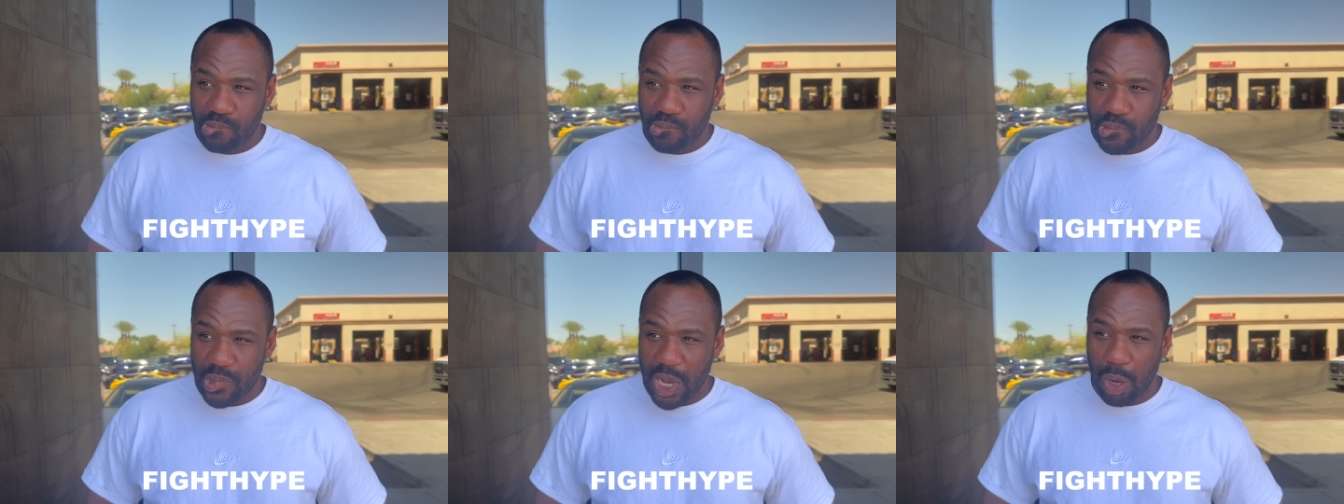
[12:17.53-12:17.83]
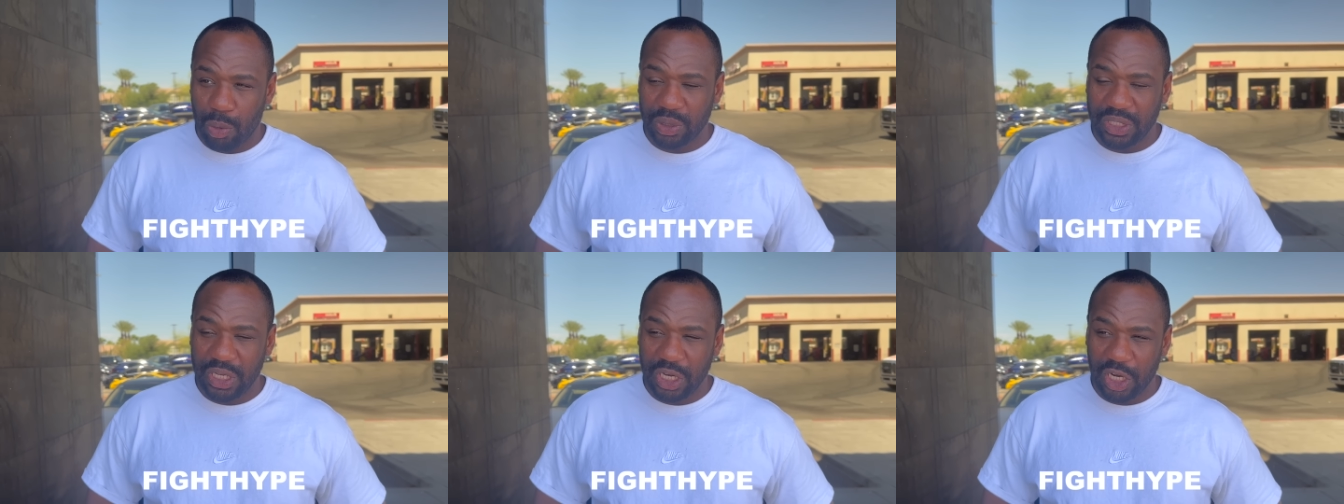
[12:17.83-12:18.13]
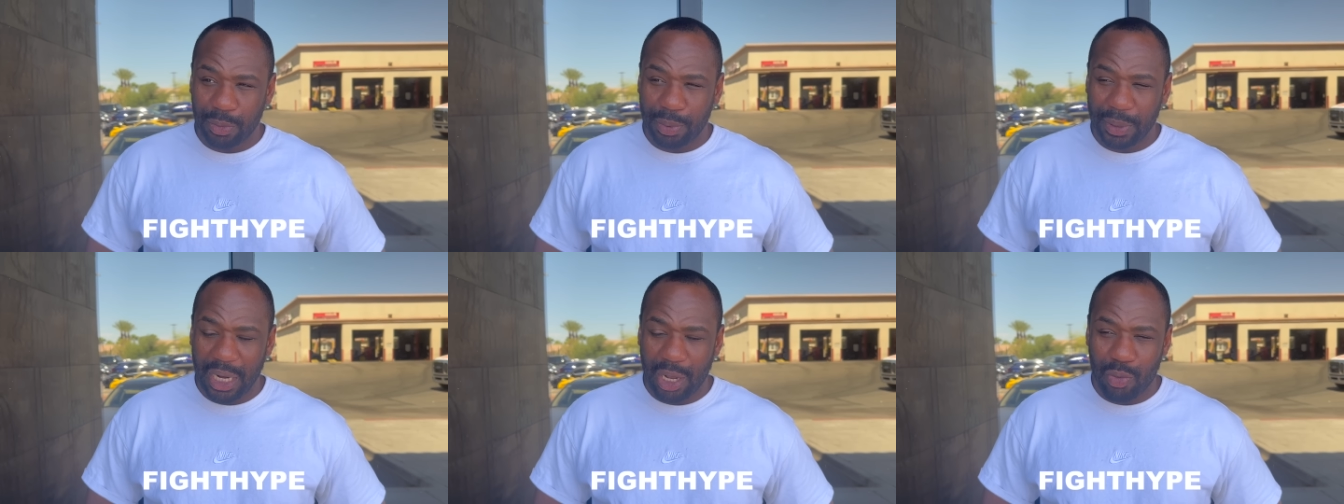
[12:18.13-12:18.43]
I was
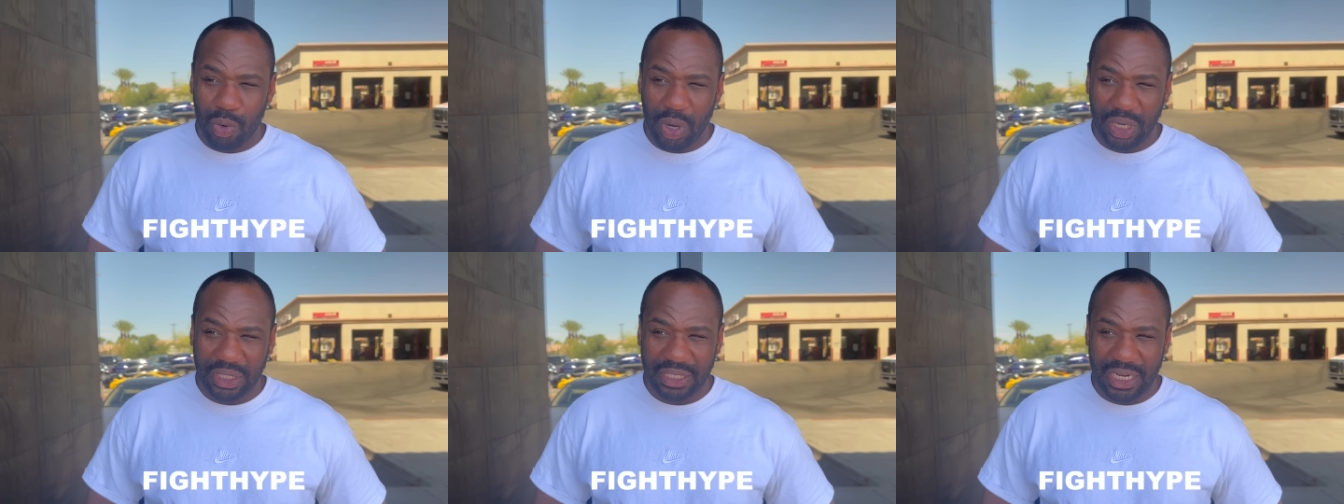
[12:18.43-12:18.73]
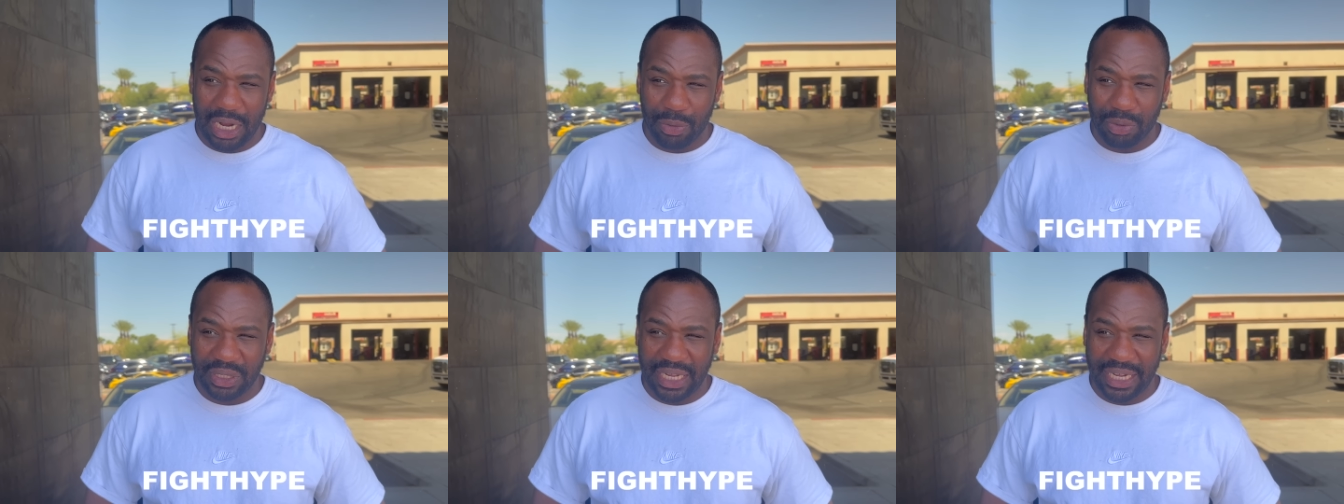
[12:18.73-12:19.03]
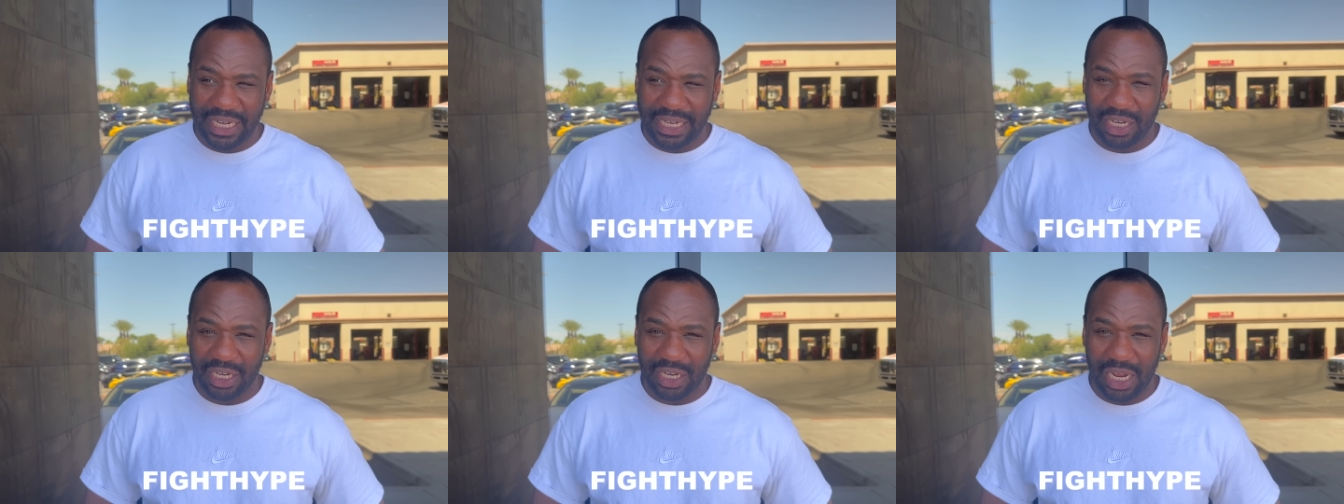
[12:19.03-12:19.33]
there, but I wasn't. I was
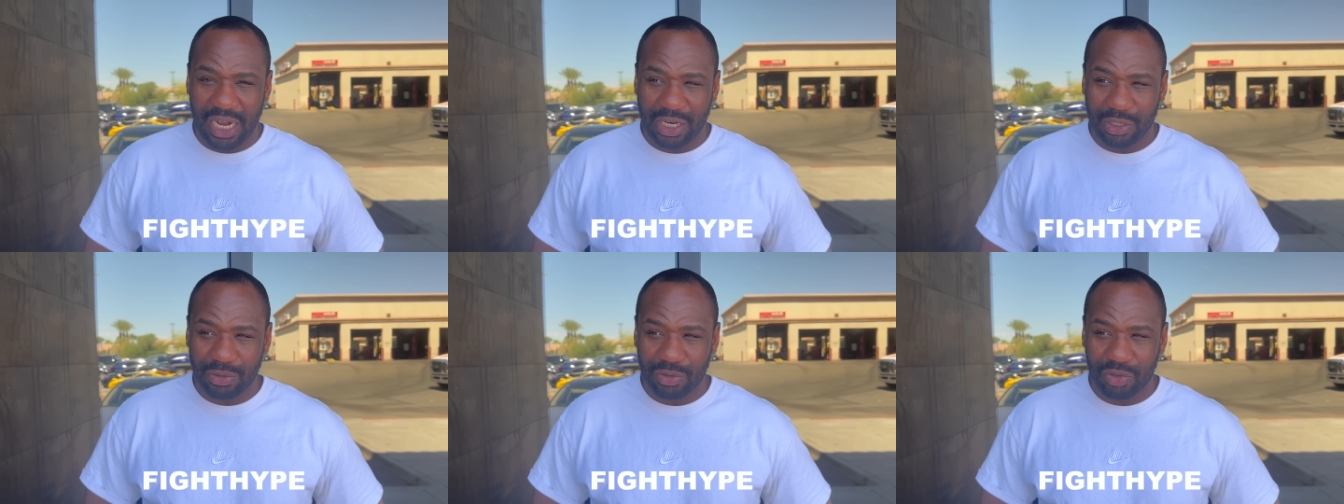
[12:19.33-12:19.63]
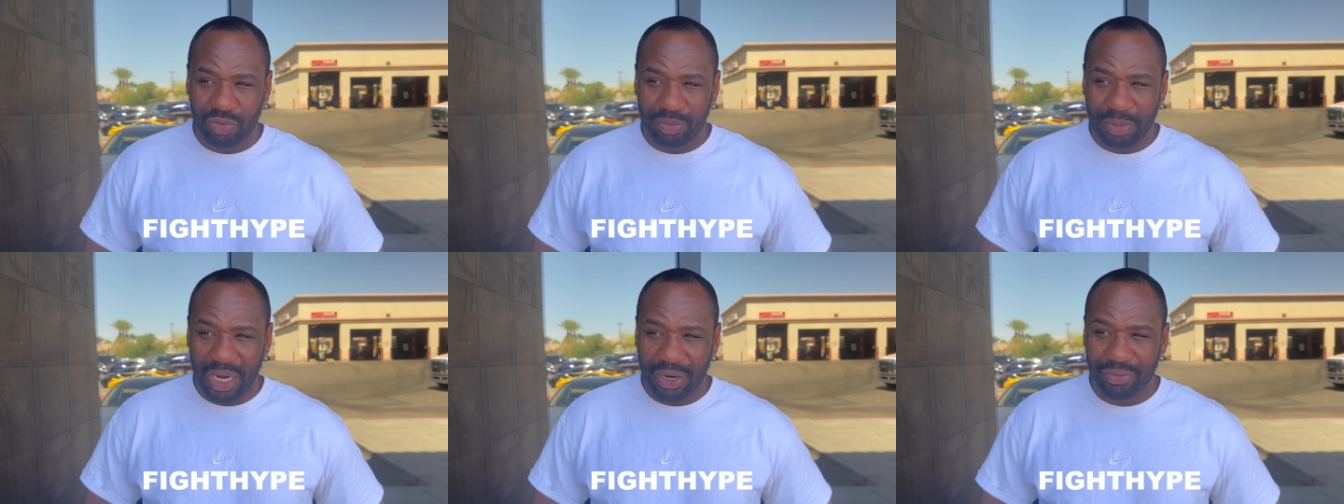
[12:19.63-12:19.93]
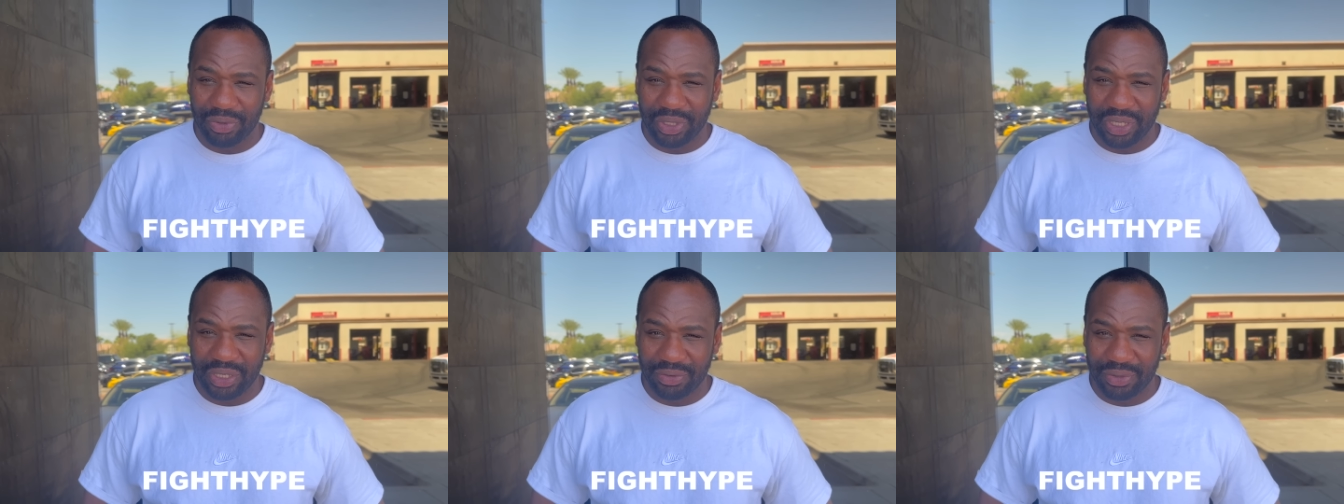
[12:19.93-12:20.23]
like in the locker room. I
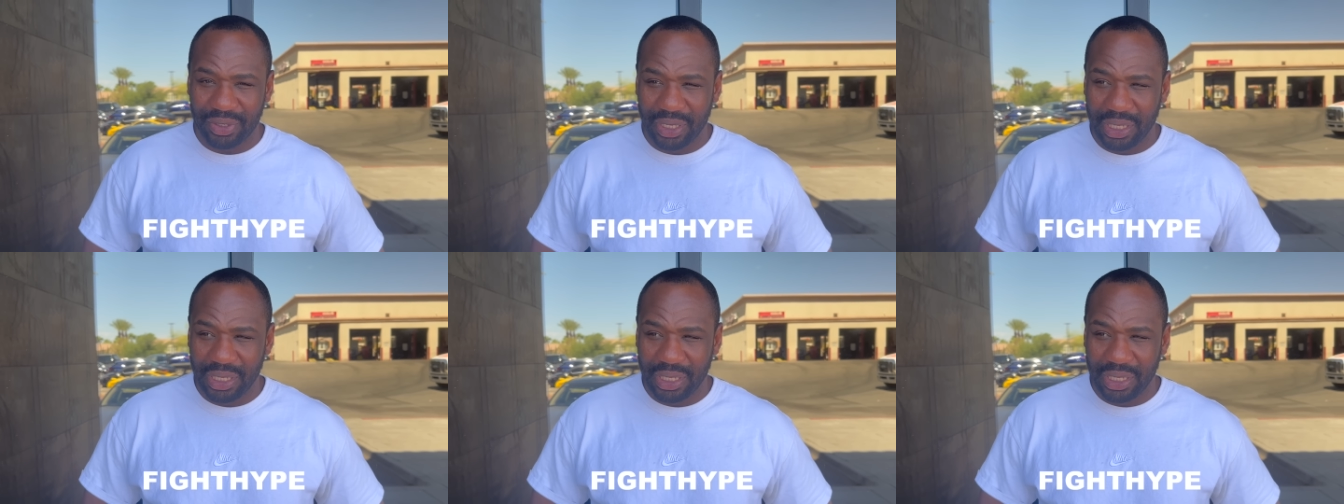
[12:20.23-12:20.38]
really